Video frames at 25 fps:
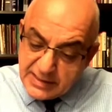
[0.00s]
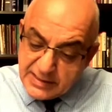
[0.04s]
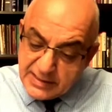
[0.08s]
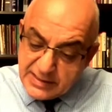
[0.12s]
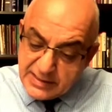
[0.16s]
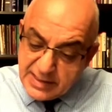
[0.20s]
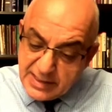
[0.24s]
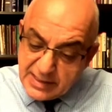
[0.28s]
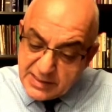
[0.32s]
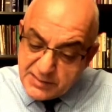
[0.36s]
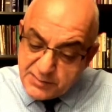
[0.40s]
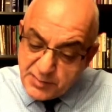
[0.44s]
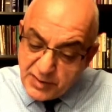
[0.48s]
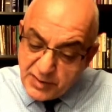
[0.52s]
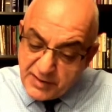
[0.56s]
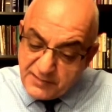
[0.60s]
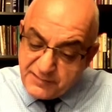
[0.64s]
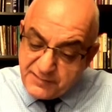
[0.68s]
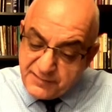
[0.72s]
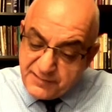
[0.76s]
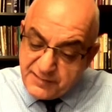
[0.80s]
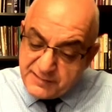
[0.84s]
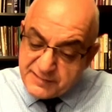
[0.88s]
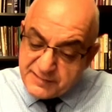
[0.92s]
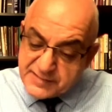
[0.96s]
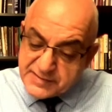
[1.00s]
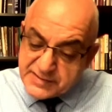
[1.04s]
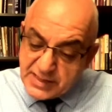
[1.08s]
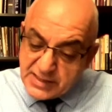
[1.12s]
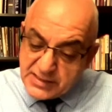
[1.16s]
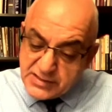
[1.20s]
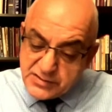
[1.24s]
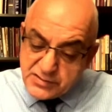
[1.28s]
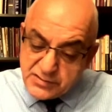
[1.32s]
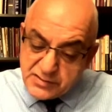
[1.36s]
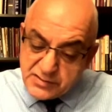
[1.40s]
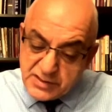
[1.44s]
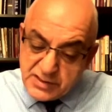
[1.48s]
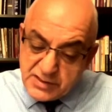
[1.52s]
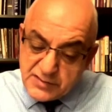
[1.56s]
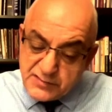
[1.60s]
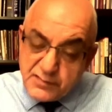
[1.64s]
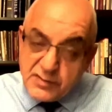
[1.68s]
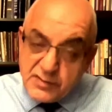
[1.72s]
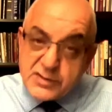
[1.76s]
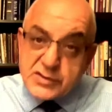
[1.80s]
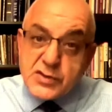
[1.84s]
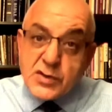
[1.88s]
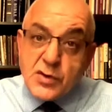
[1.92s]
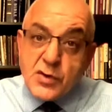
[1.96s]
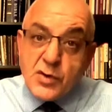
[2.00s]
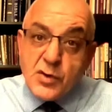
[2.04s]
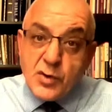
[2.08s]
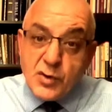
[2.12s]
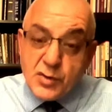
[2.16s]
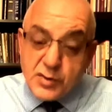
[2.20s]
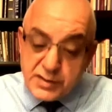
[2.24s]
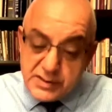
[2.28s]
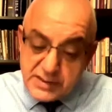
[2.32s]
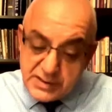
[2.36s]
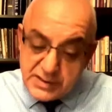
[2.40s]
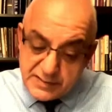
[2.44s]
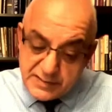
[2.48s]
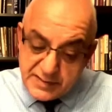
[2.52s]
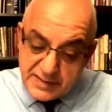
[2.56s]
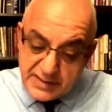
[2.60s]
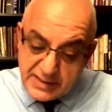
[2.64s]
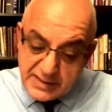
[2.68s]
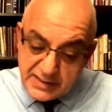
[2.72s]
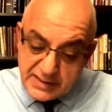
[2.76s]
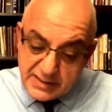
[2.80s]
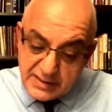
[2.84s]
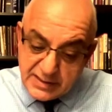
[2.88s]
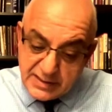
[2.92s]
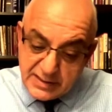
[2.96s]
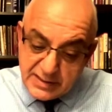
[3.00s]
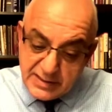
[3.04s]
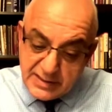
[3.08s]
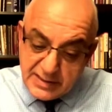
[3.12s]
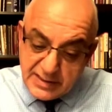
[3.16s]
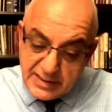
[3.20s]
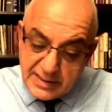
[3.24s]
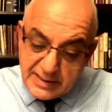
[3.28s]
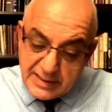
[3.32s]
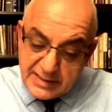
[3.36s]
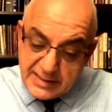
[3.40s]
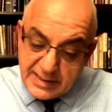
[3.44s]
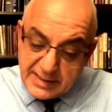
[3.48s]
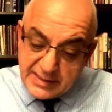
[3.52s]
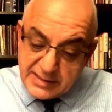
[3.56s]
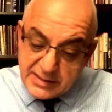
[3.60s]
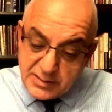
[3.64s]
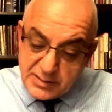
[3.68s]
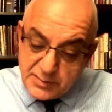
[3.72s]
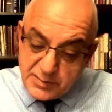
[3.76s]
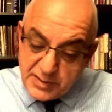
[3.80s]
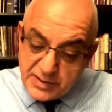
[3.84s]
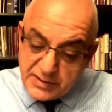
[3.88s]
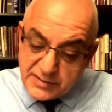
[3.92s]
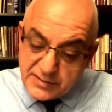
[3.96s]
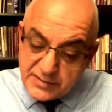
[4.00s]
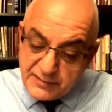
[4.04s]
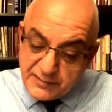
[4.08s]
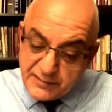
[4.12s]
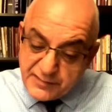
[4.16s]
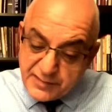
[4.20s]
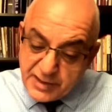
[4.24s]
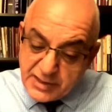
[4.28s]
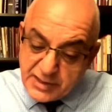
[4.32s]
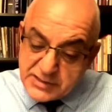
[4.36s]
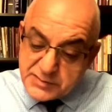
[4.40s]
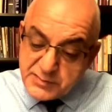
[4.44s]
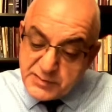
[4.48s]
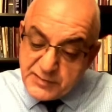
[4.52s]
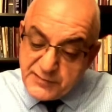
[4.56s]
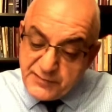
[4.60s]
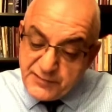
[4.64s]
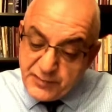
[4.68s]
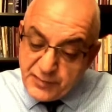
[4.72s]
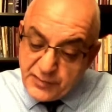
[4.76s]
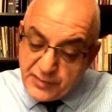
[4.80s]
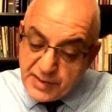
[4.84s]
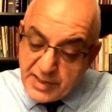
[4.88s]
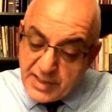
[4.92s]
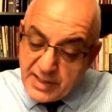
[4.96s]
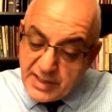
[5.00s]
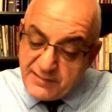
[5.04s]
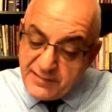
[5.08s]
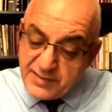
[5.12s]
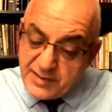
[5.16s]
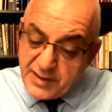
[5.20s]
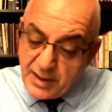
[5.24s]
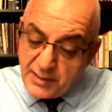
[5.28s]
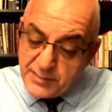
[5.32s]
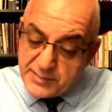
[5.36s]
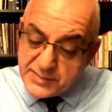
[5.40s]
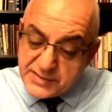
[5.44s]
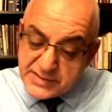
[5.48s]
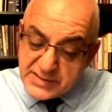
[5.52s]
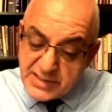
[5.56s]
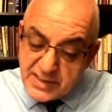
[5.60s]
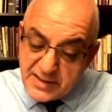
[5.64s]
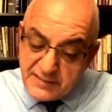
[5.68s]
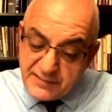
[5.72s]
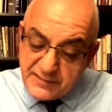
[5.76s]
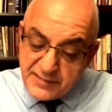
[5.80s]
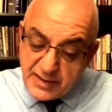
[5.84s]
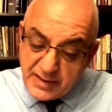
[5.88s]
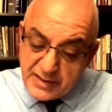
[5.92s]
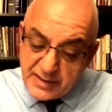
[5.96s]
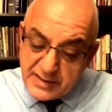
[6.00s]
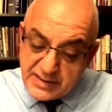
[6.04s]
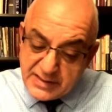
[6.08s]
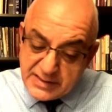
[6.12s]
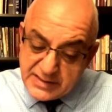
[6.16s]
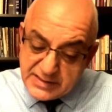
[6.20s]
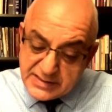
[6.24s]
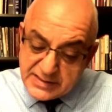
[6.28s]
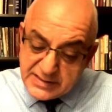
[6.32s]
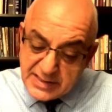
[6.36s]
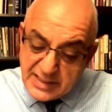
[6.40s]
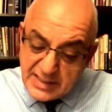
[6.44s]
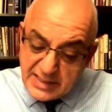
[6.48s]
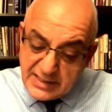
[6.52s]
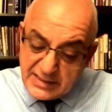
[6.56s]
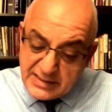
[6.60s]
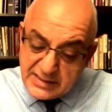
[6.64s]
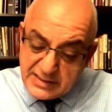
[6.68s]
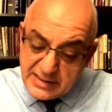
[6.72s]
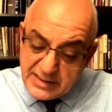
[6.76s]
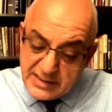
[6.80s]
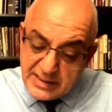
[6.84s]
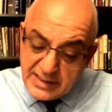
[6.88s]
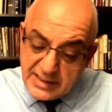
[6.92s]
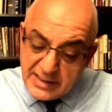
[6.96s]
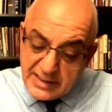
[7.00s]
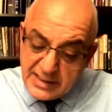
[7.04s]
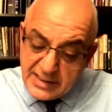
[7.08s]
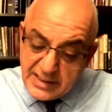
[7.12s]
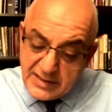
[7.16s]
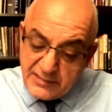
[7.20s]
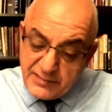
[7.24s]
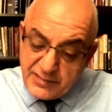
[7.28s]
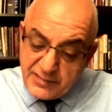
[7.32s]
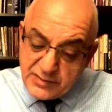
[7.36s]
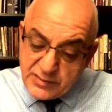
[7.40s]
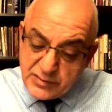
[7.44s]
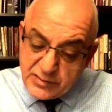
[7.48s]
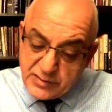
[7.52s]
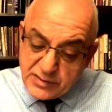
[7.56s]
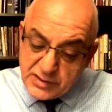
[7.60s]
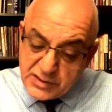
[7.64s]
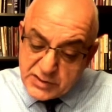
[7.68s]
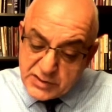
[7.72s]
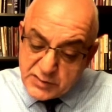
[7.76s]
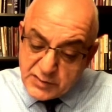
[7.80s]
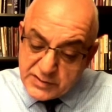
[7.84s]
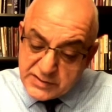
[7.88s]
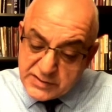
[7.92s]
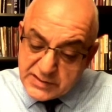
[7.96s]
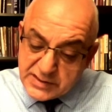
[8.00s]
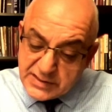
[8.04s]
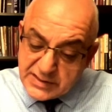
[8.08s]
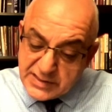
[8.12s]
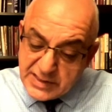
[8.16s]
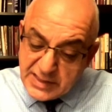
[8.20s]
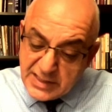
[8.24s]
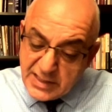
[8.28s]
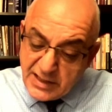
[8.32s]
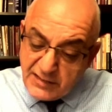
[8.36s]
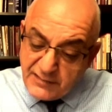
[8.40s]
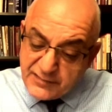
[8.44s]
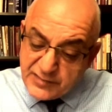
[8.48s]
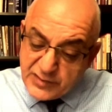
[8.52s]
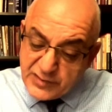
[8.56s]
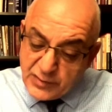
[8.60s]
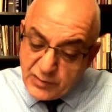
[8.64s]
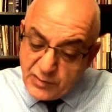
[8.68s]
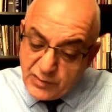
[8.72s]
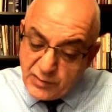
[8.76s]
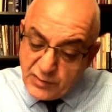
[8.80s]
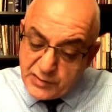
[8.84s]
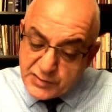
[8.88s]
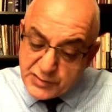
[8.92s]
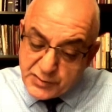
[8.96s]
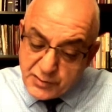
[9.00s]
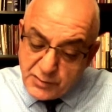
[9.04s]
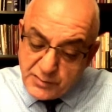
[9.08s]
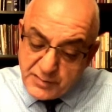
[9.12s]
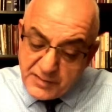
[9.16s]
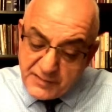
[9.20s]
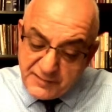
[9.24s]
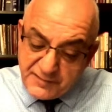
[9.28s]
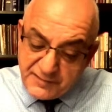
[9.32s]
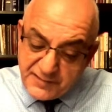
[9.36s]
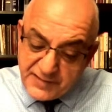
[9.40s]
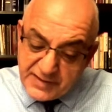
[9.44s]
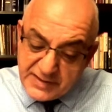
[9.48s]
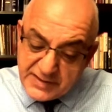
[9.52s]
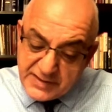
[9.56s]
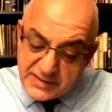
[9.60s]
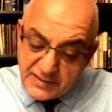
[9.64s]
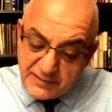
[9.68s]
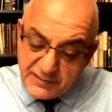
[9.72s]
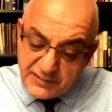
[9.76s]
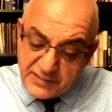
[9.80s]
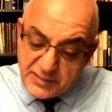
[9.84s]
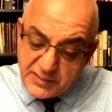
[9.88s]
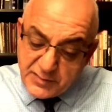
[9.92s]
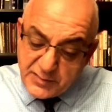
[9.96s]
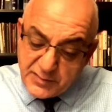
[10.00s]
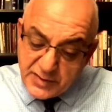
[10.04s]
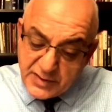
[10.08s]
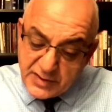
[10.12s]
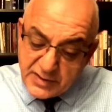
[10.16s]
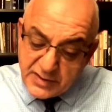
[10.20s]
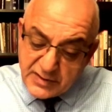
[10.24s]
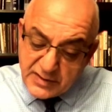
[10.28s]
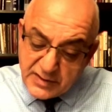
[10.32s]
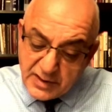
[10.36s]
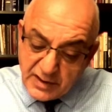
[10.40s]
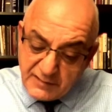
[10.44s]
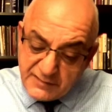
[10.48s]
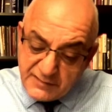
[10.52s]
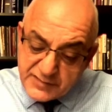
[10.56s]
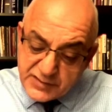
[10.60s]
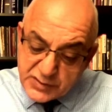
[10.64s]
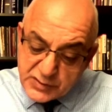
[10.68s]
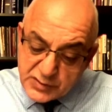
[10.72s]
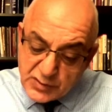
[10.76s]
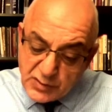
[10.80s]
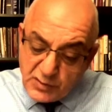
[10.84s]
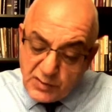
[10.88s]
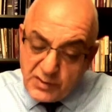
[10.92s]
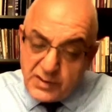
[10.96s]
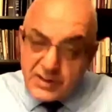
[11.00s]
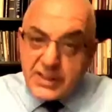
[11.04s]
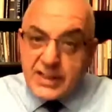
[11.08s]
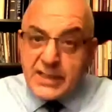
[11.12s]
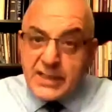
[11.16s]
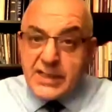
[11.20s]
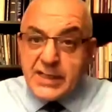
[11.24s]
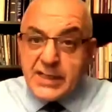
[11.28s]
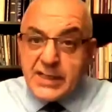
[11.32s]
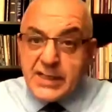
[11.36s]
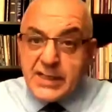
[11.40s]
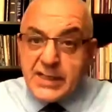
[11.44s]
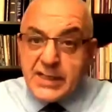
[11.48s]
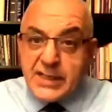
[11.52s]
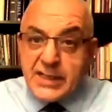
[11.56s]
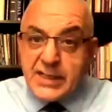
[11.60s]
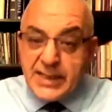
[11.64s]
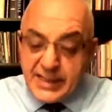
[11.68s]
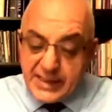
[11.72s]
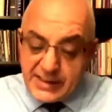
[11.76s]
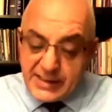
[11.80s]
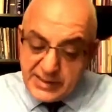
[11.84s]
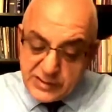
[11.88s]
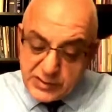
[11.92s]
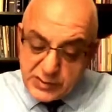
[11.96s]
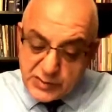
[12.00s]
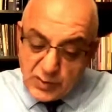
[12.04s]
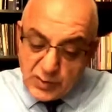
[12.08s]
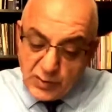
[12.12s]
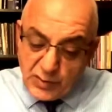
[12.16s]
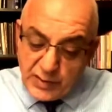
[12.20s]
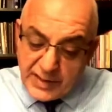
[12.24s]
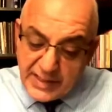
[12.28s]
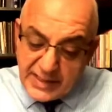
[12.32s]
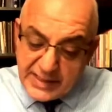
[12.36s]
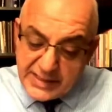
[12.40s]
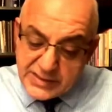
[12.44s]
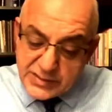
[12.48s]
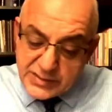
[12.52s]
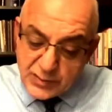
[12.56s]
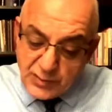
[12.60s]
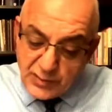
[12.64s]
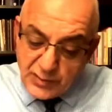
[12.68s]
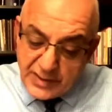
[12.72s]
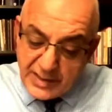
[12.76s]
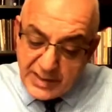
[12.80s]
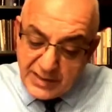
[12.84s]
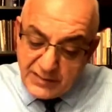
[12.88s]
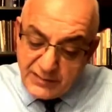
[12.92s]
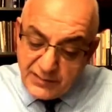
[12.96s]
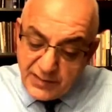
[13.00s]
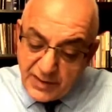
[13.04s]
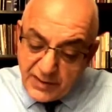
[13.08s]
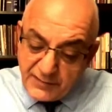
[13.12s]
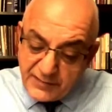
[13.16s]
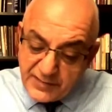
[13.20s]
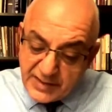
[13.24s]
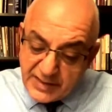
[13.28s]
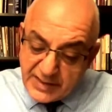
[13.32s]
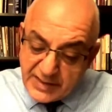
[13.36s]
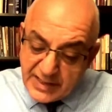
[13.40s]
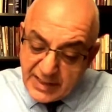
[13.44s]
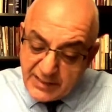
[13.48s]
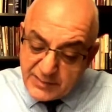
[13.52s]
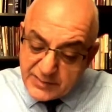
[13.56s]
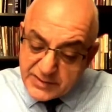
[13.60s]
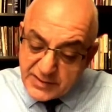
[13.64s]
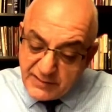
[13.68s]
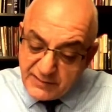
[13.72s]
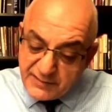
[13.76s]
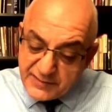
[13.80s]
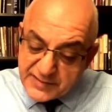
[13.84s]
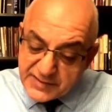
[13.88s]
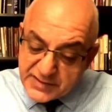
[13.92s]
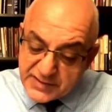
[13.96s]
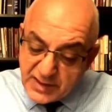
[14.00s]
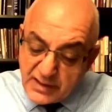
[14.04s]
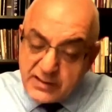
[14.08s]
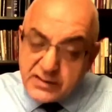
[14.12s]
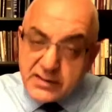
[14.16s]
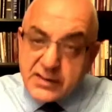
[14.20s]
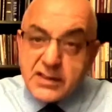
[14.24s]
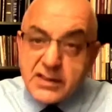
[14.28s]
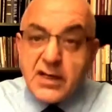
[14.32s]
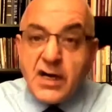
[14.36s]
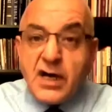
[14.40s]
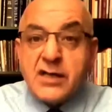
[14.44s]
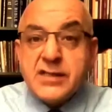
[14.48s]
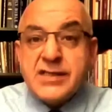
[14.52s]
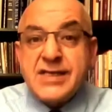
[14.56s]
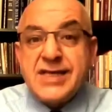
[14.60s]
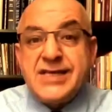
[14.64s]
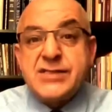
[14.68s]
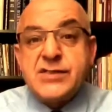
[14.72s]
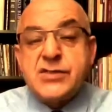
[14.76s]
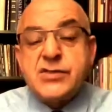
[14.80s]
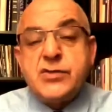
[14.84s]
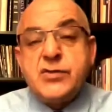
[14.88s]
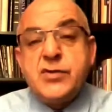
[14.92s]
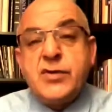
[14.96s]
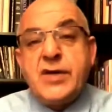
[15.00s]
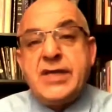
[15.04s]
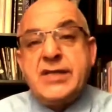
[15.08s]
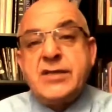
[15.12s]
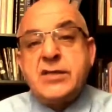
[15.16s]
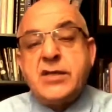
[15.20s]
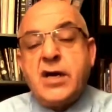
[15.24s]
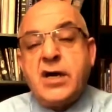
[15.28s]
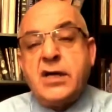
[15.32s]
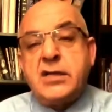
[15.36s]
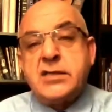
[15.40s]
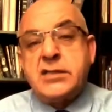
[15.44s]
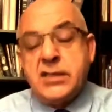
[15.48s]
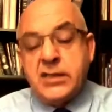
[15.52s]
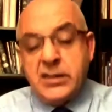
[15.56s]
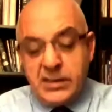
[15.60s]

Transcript: Yet by 5th century, it was ordering that the birth of Christ be forever observed on his date. even though this was the day of the old Roman feast of the birth of Sol, S-O-L, one of the names of sun God, S-U-N God.